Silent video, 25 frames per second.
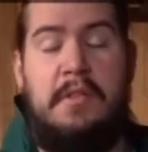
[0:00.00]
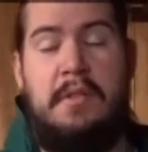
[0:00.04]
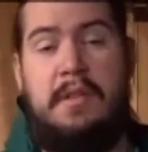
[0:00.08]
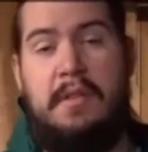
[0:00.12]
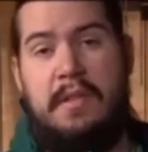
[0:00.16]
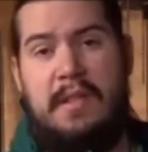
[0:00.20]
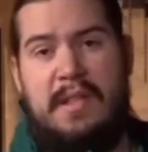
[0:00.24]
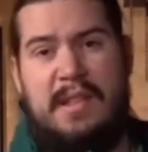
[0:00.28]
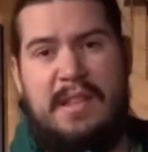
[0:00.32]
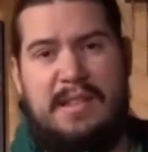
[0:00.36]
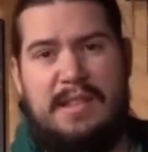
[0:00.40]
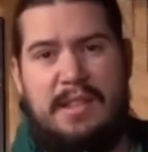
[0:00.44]
Because
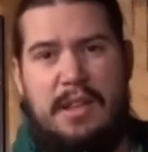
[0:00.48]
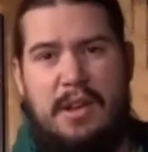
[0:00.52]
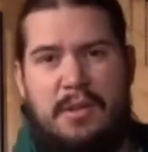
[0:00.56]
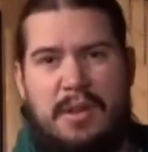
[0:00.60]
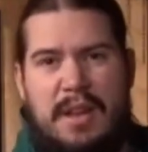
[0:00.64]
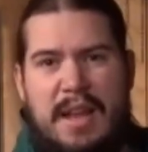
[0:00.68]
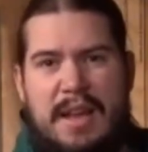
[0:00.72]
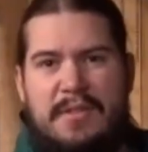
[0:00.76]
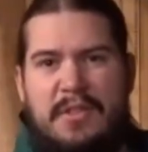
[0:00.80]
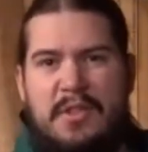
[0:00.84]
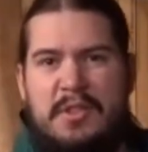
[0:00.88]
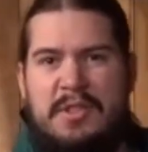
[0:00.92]
at these low
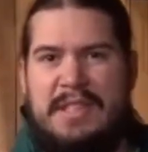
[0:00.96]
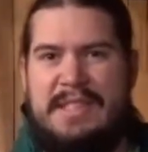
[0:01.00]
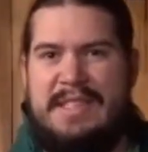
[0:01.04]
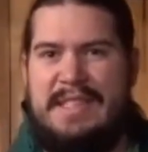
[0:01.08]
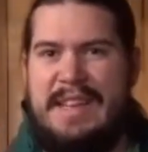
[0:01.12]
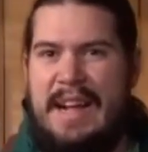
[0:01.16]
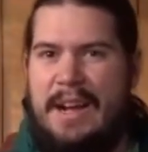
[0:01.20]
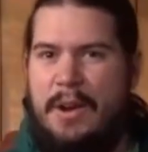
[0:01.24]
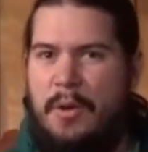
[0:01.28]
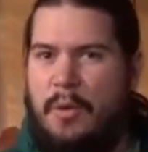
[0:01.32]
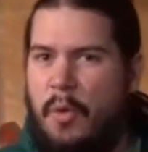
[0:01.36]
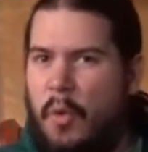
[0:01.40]
levels, it's
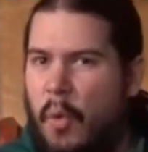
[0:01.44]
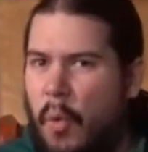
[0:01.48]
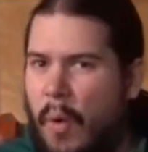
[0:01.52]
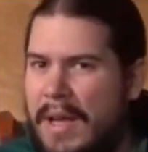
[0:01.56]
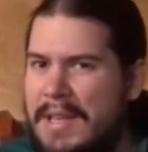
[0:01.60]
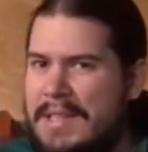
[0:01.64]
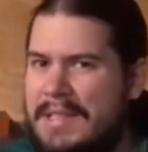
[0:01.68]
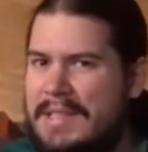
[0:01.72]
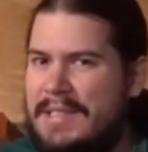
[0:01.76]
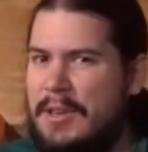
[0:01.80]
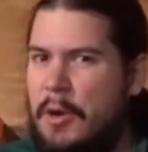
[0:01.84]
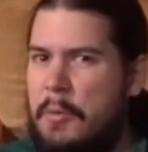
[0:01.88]
not
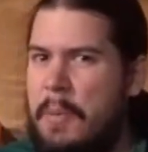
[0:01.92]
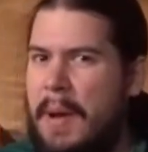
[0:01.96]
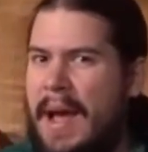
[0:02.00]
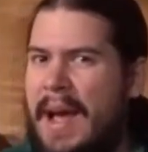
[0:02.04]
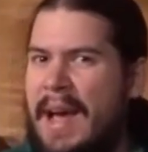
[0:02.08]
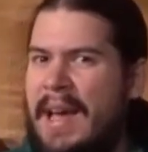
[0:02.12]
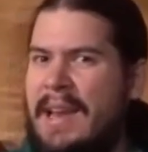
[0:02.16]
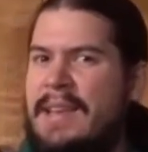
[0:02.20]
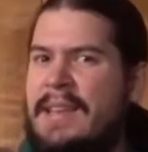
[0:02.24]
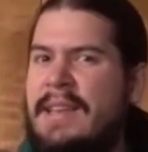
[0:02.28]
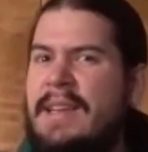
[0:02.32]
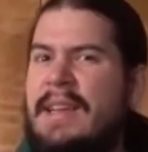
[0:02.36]
quite so
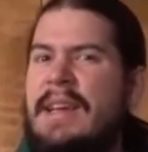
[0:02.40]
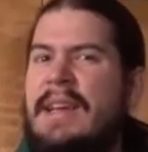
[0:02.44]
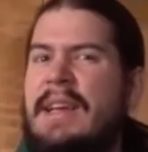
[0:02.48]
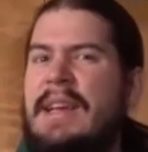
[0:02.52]
bad.